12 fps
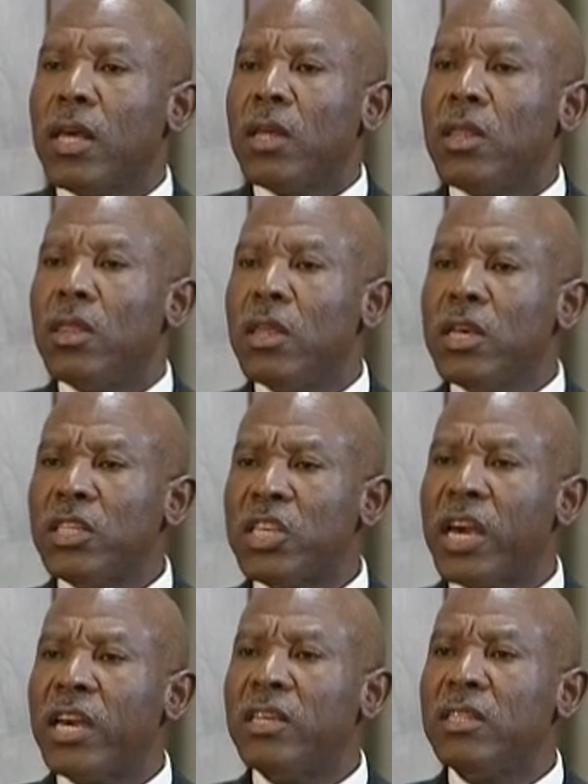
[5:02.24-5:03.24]
these
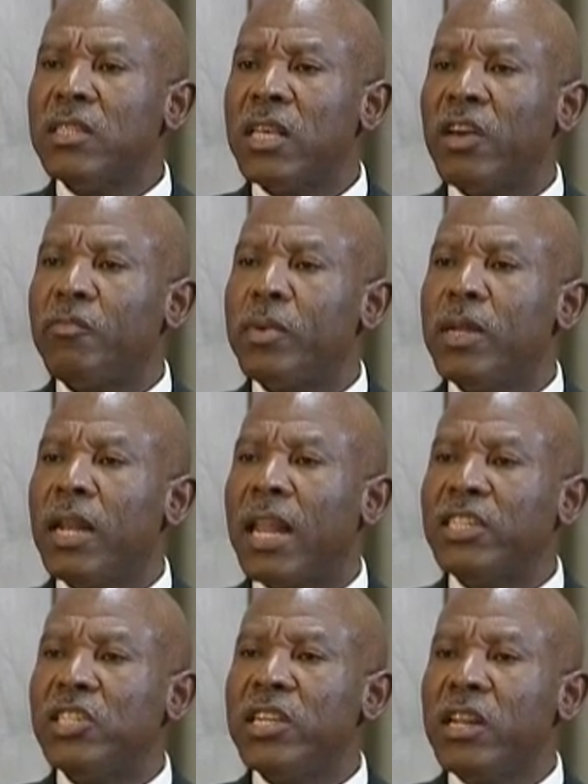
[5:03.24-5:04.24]
gains have been
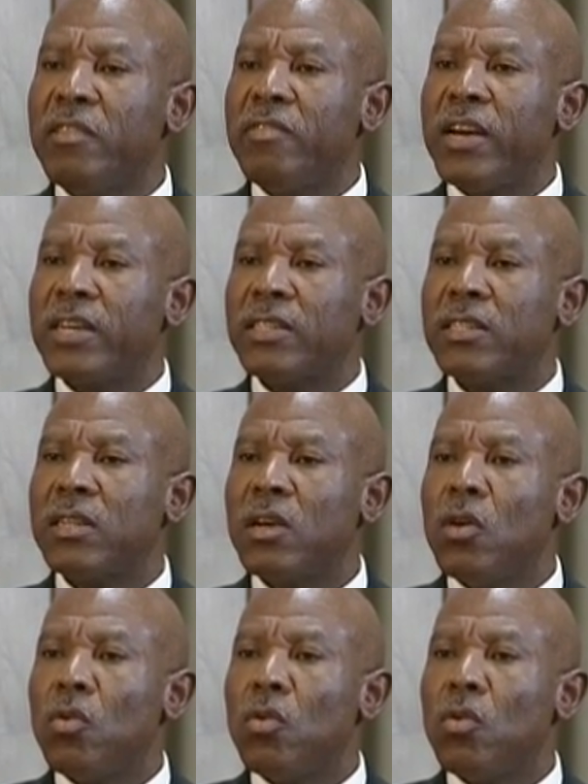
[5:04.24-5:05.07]
largely reversed,